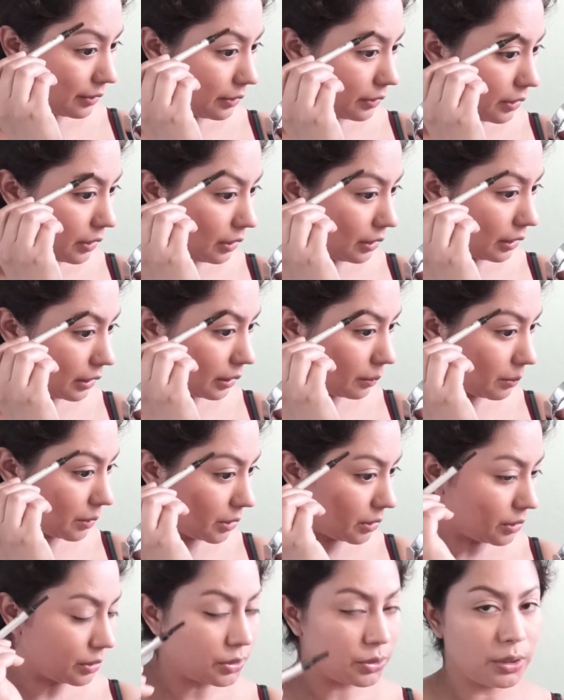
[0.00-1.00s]
I feel like I'm
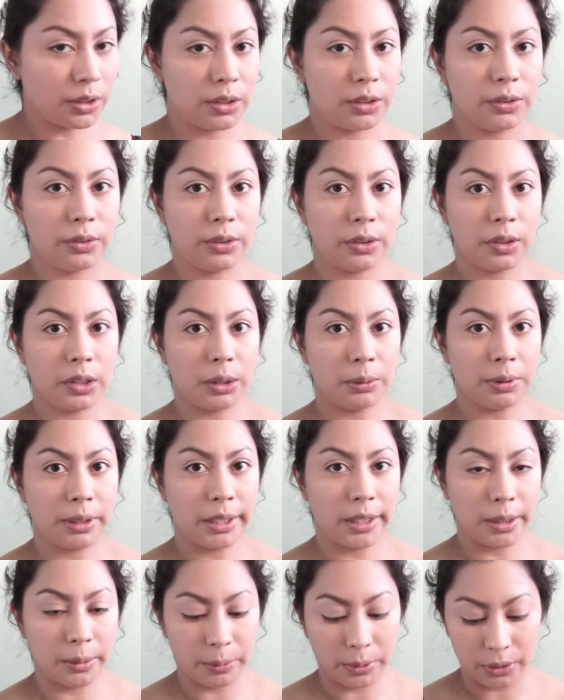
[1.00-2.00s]
still trying to figure out
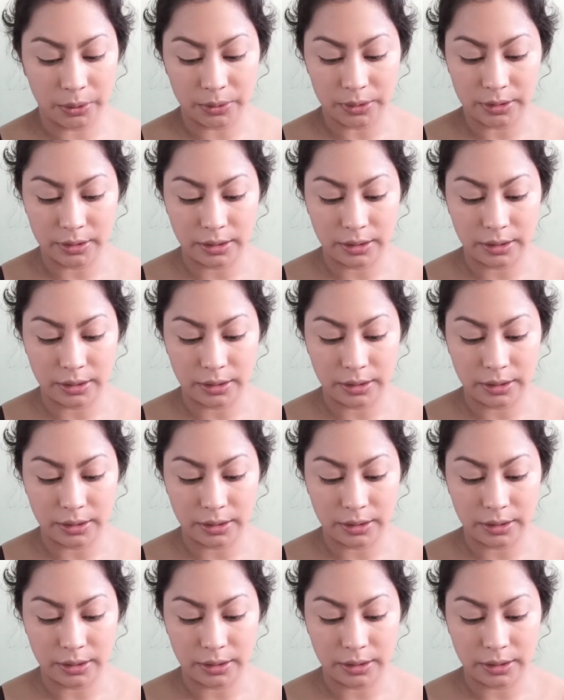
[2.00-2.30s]
my eyebrows.